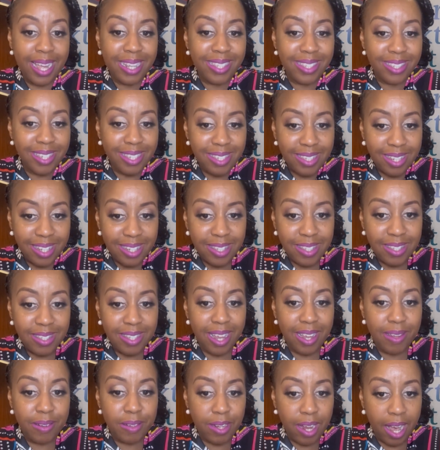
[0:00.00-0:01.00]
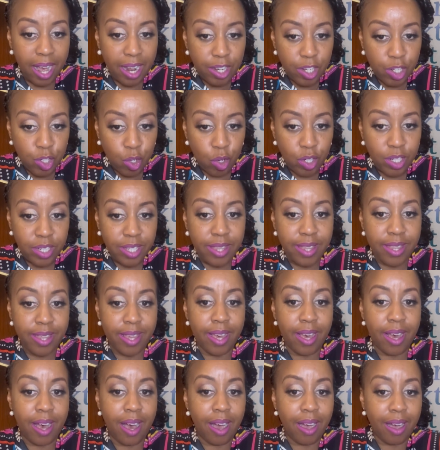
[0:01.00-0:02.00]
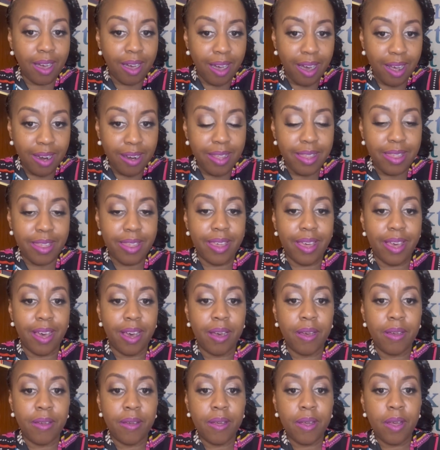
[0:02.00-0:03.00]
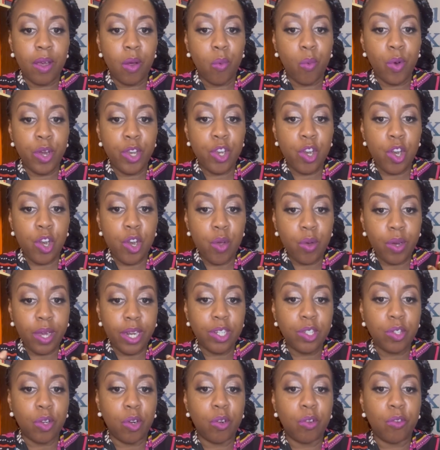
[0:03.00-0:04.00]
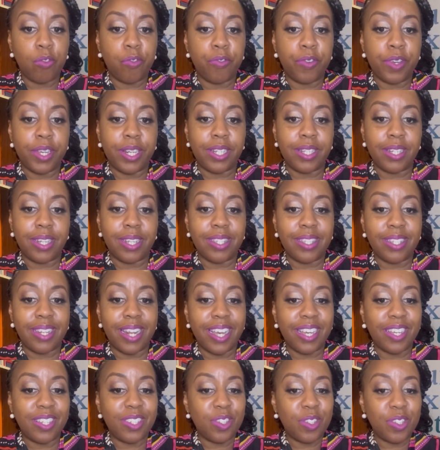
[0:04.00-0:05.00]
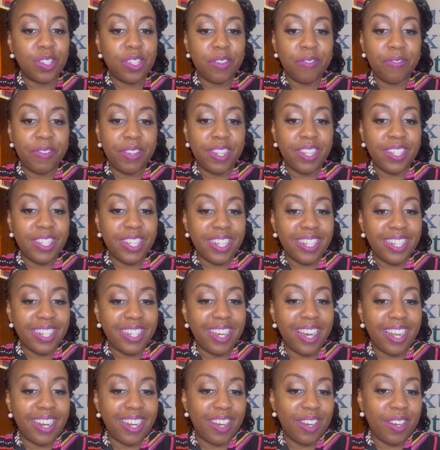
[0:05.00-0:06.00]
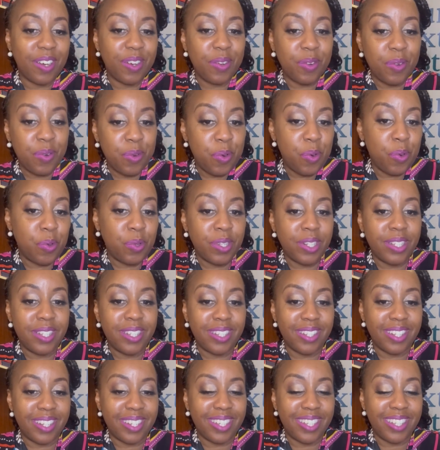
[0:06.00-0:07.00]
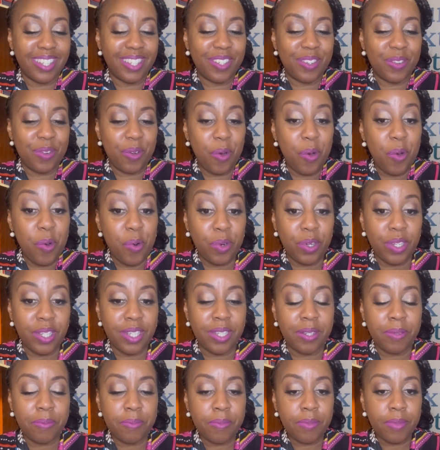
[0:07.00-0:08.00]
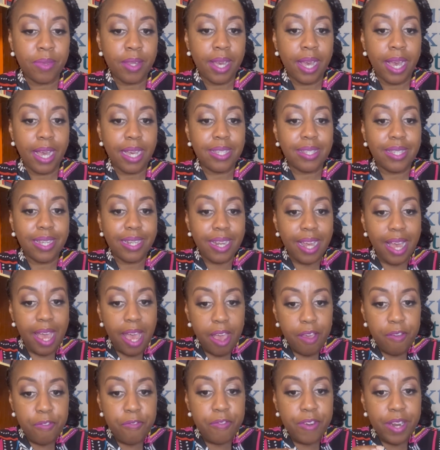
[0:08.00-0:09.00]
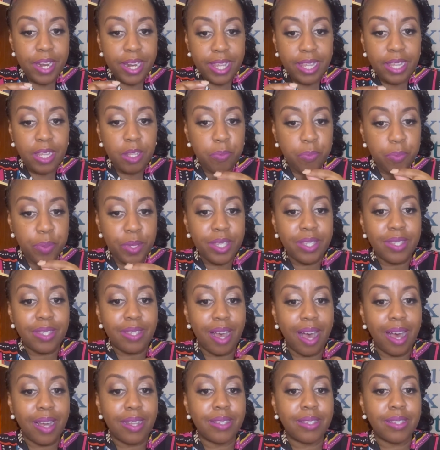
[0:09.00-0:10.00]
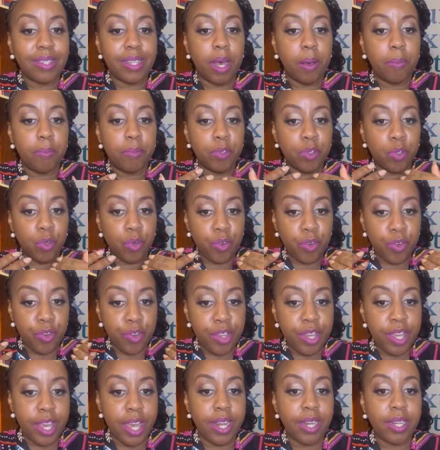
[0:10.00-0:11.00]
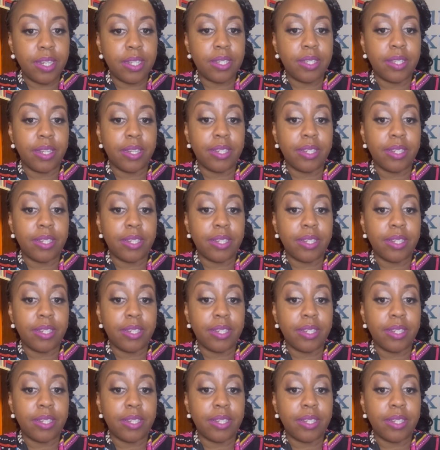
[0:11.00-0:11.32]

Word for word: just a, a, a dot there, a color there, when you look at all of it, it's like Joseph and the Technicolor gold, uh, you know, coat, is that every little piece adds up to create the